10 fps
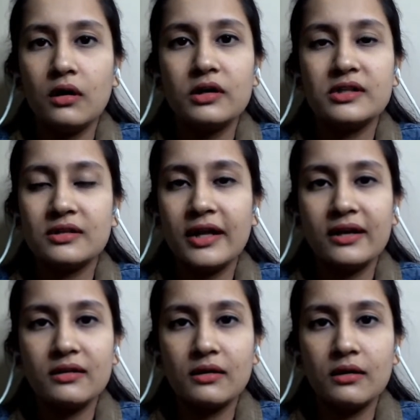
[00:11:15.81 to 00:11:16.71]
earth,
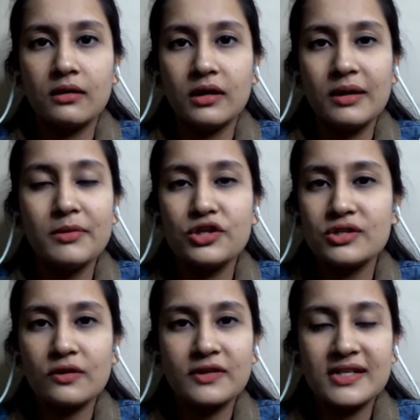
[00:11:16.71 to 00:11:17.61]
like
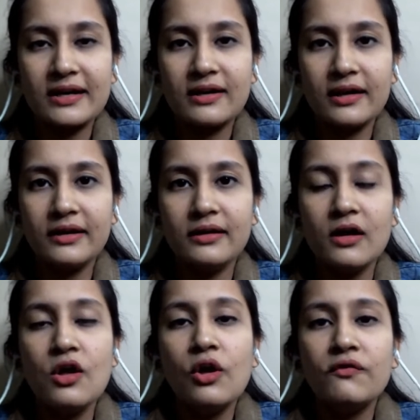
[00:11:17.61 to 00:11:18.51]
images of the
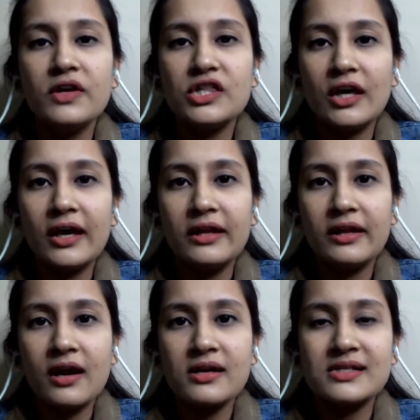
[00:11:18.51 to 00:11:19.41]
satellite, which
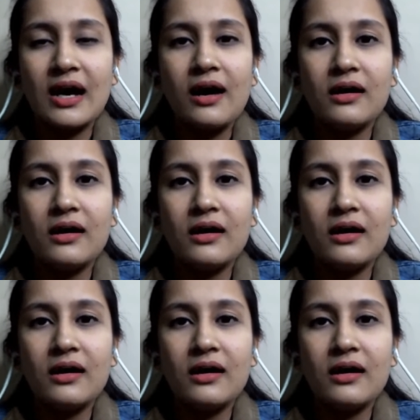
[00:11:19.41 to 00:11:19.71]
areas